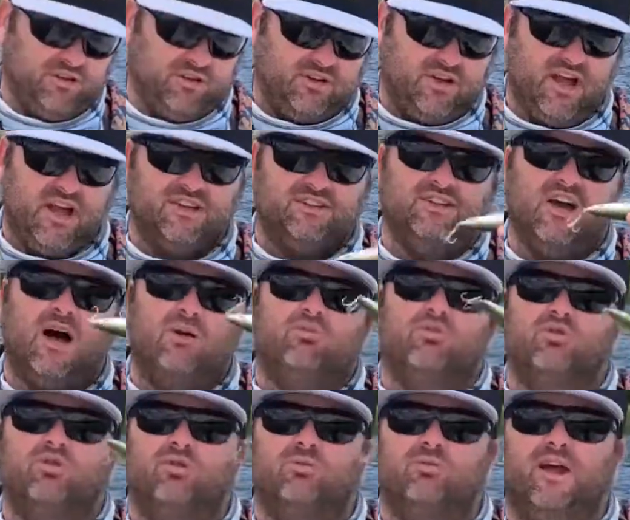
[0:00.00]
Got a
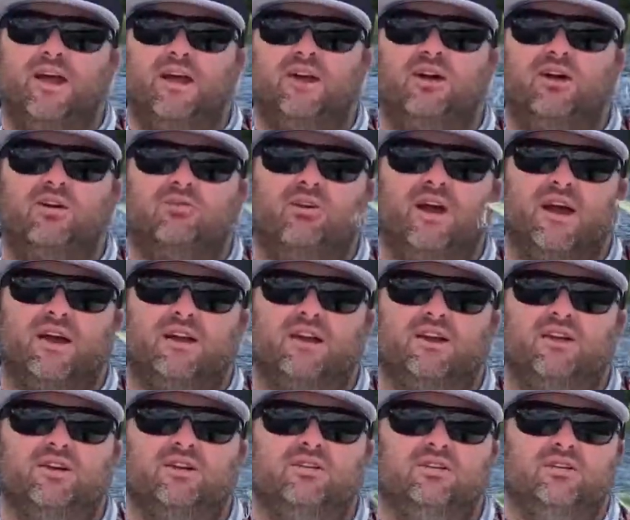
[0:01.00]
topwater bait on right
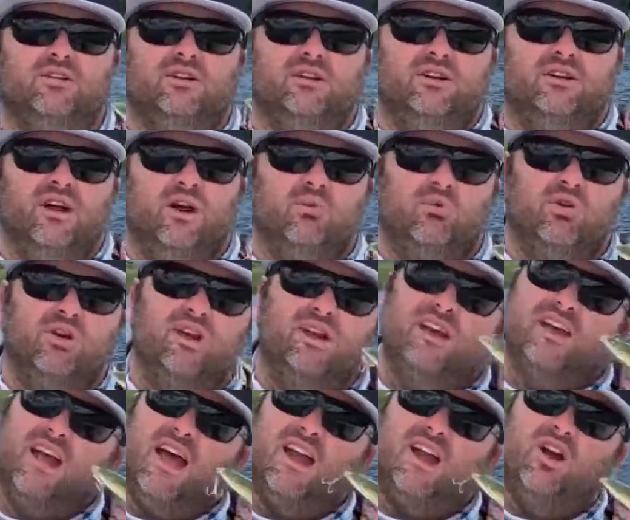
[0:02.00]
here. And we're going
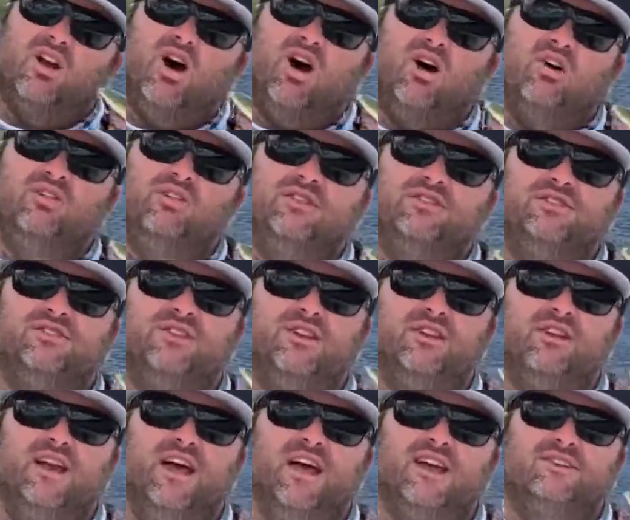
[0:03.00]
to kind of call this the
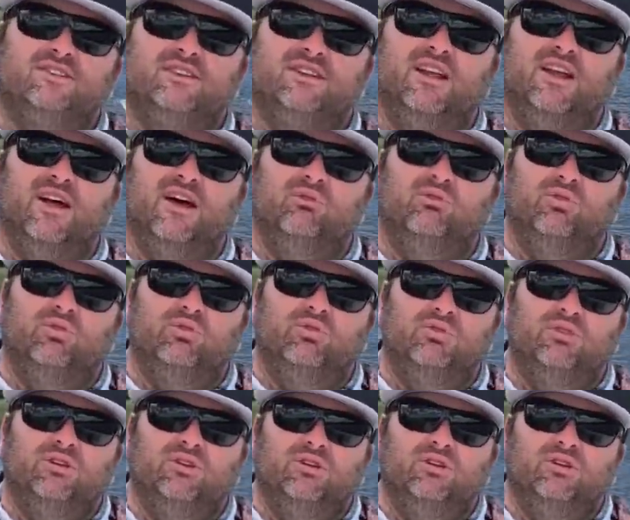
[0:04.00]
next level